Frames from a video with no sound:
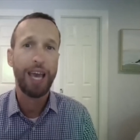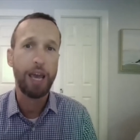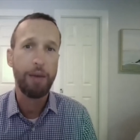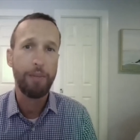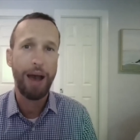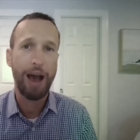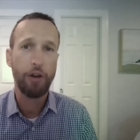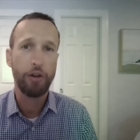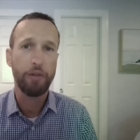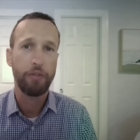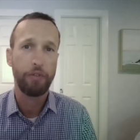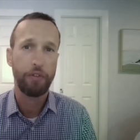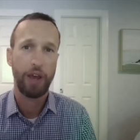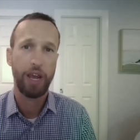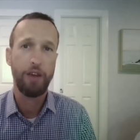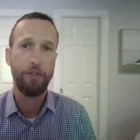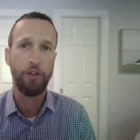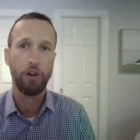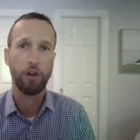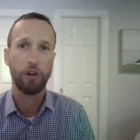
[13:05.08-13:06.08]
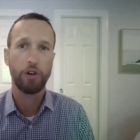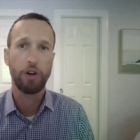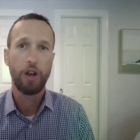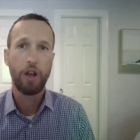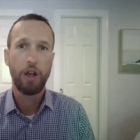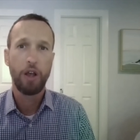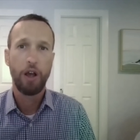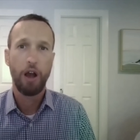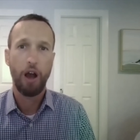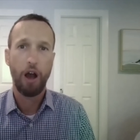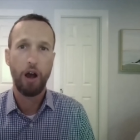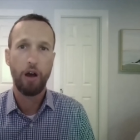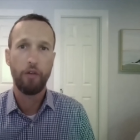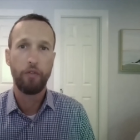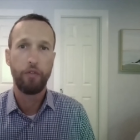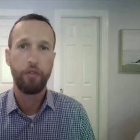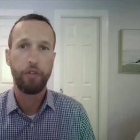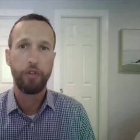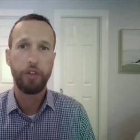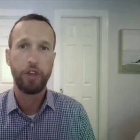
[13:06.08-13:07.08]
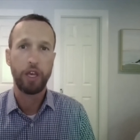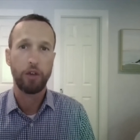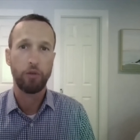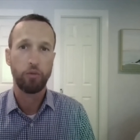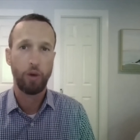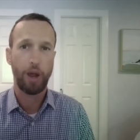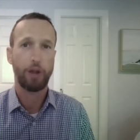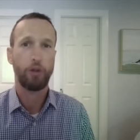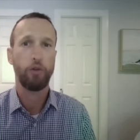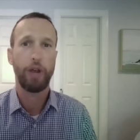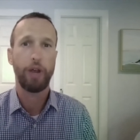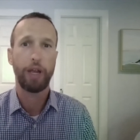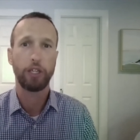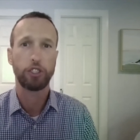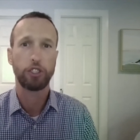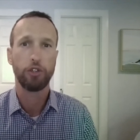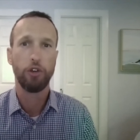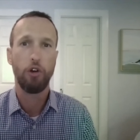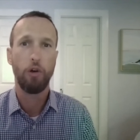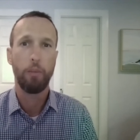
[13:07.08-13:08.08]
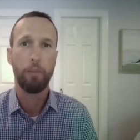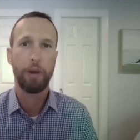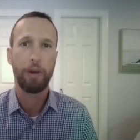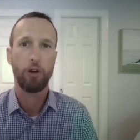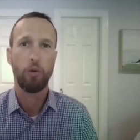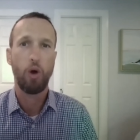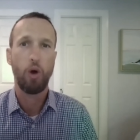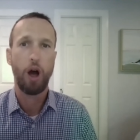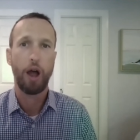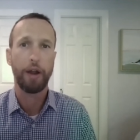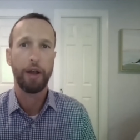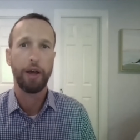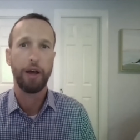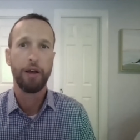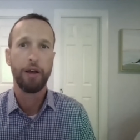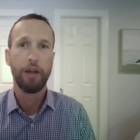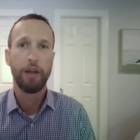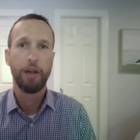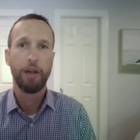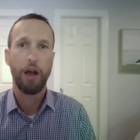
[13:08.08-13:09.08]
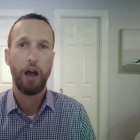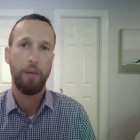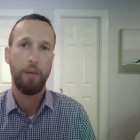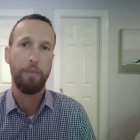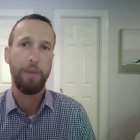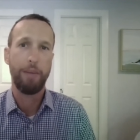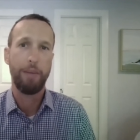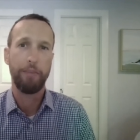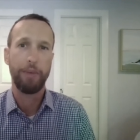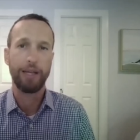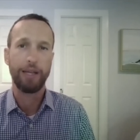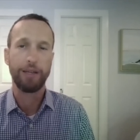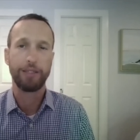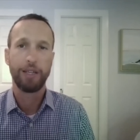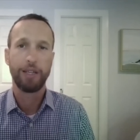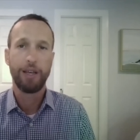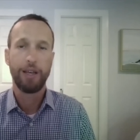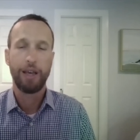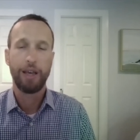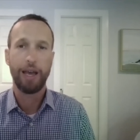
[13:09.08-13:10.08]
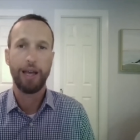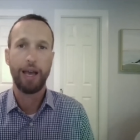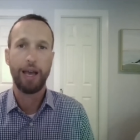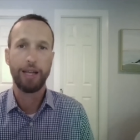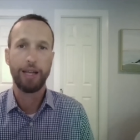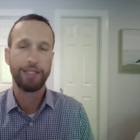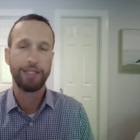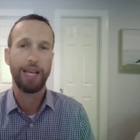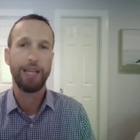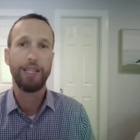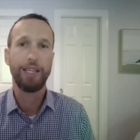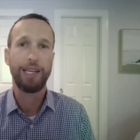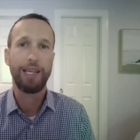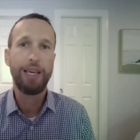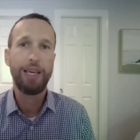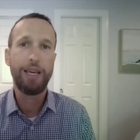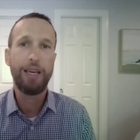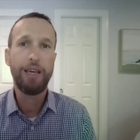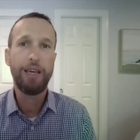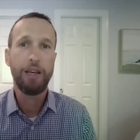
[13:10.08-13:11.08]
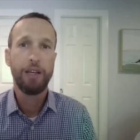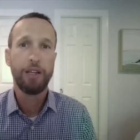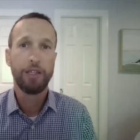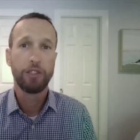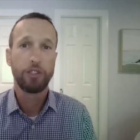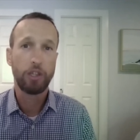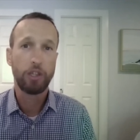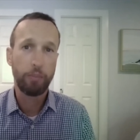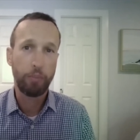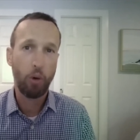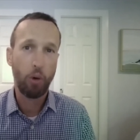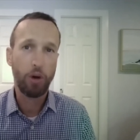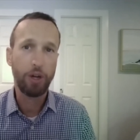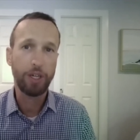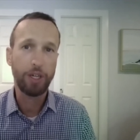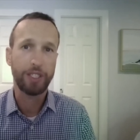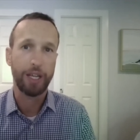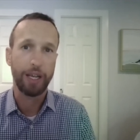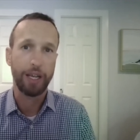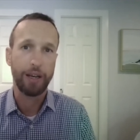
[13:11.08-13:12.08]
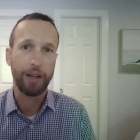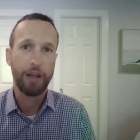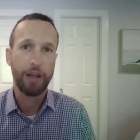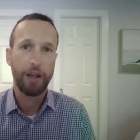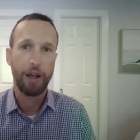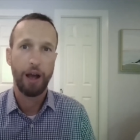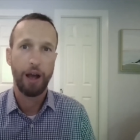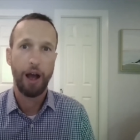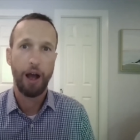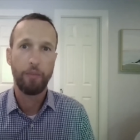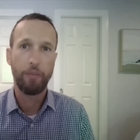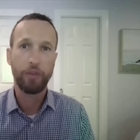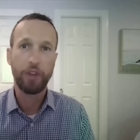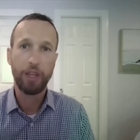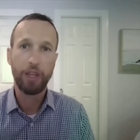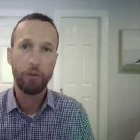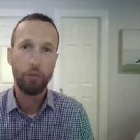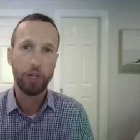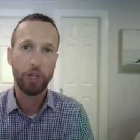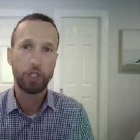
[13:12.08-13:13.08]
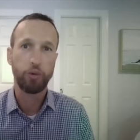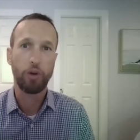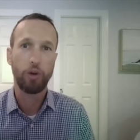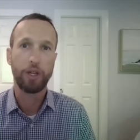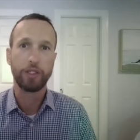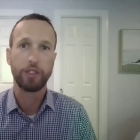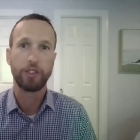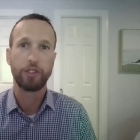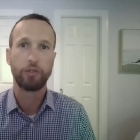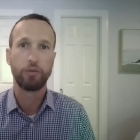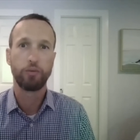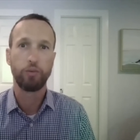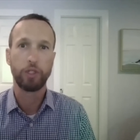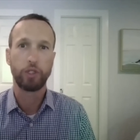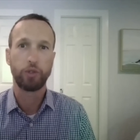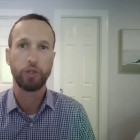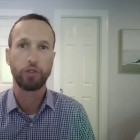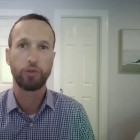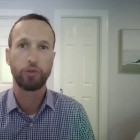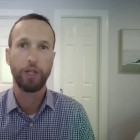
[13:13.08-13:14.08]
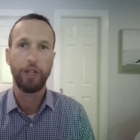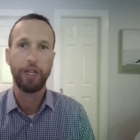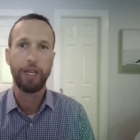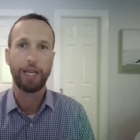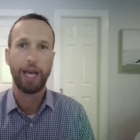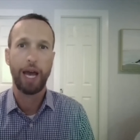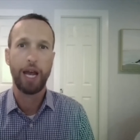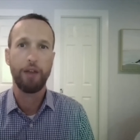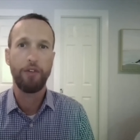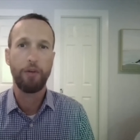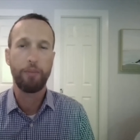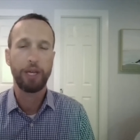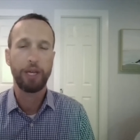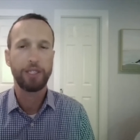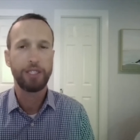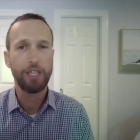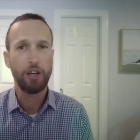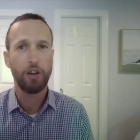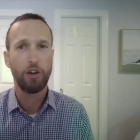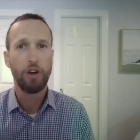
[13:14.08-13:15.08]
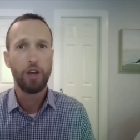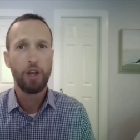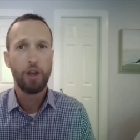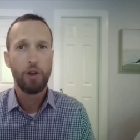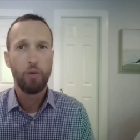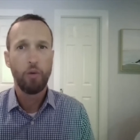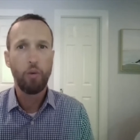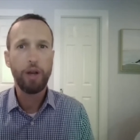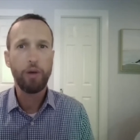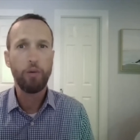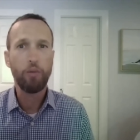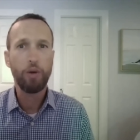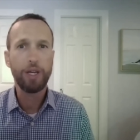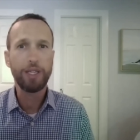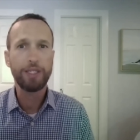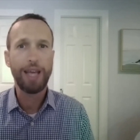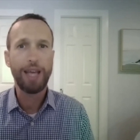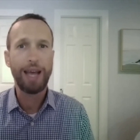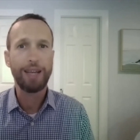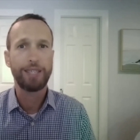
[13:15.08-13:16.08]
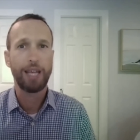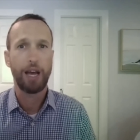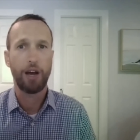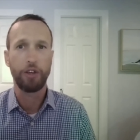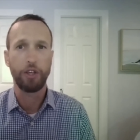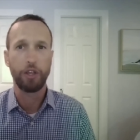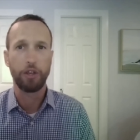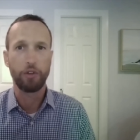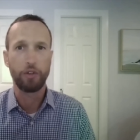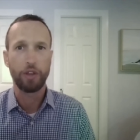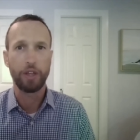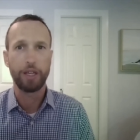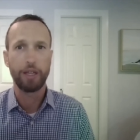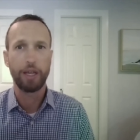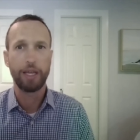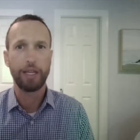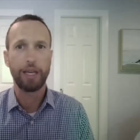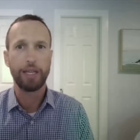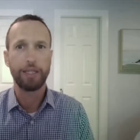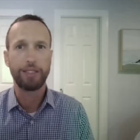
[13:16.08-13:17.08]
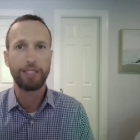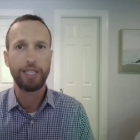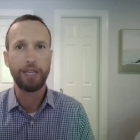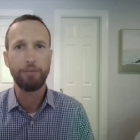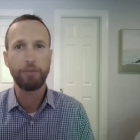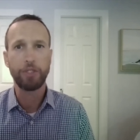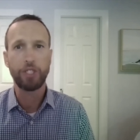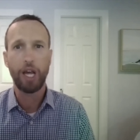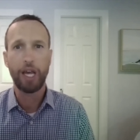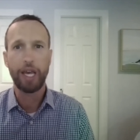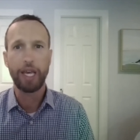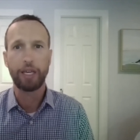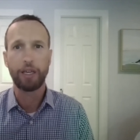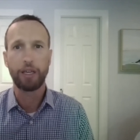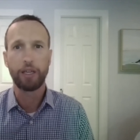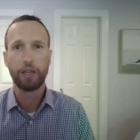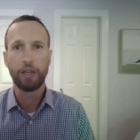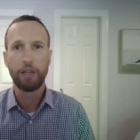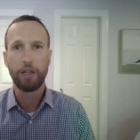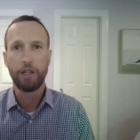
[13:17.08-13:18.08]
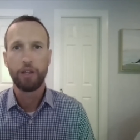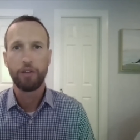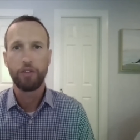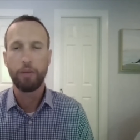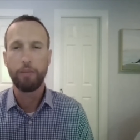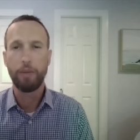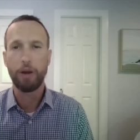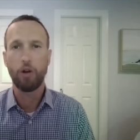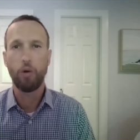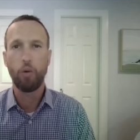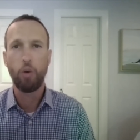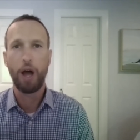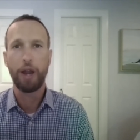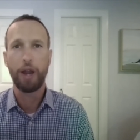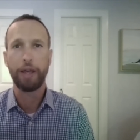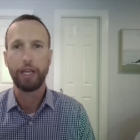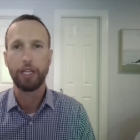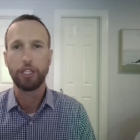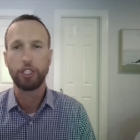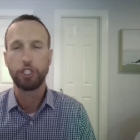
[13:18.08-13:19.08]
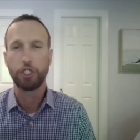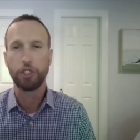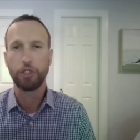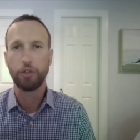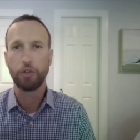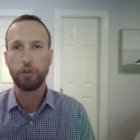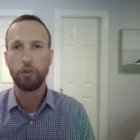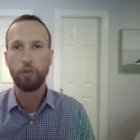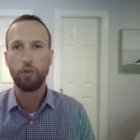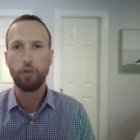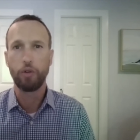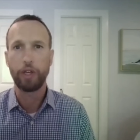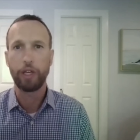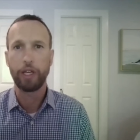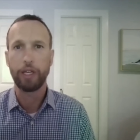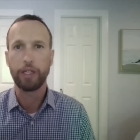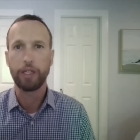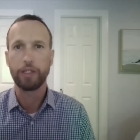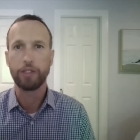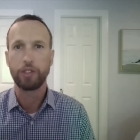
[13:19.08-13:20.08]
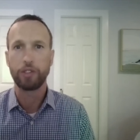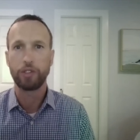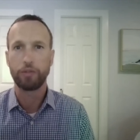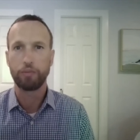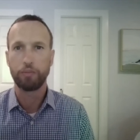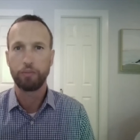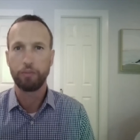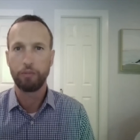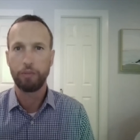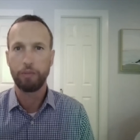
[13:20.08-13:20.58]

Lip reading: came out in favor of the recreational marijuana amendment and said that he supports it, which was really kind of a big deal. What does that tell you? It seems like the marijuana issue is